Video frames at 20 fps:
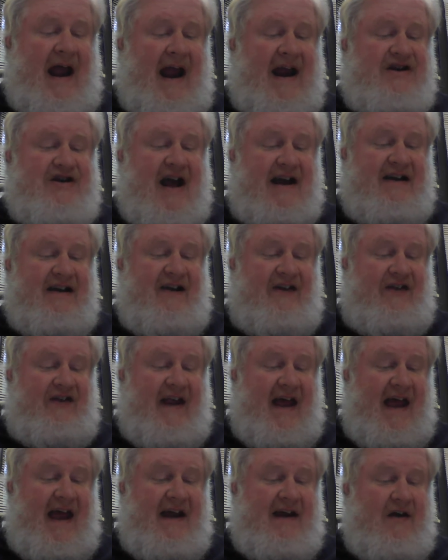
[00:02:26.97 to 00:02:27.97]
He checked his
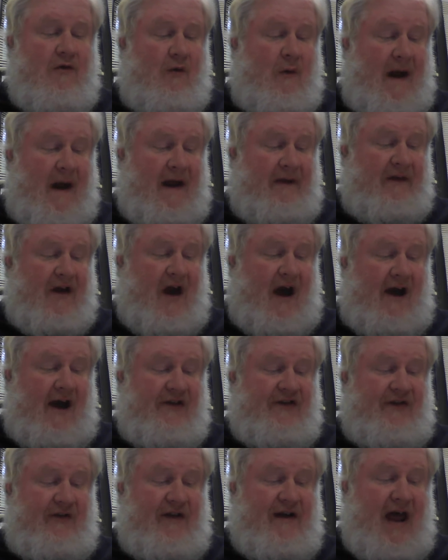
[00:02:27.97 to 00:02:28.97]
stake, weighing the
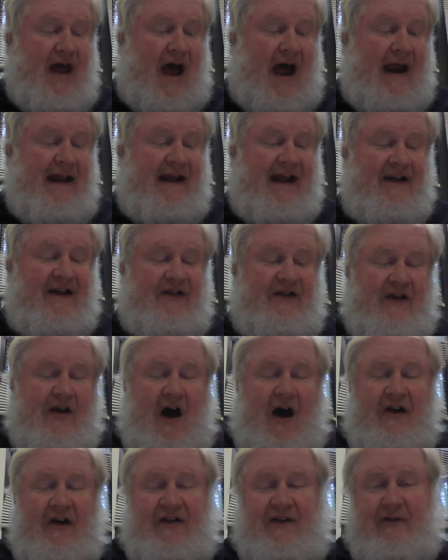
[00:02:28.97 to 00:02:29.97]
cost of the night against the
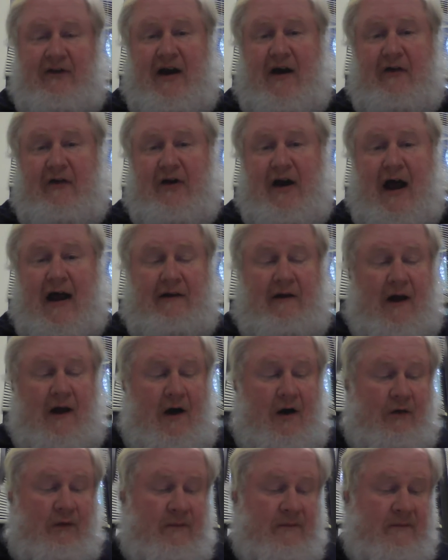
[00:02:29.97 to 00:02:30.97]
cost of another night
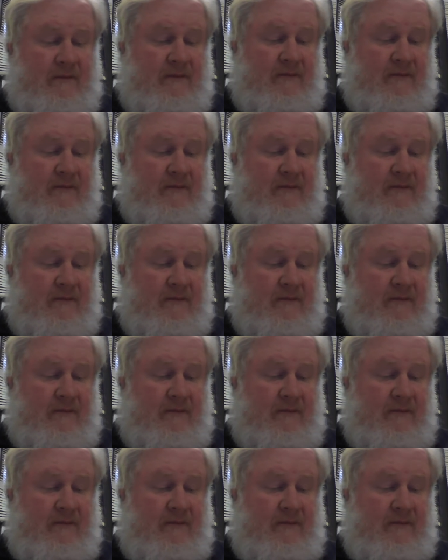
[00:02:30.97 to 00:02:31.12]
alone.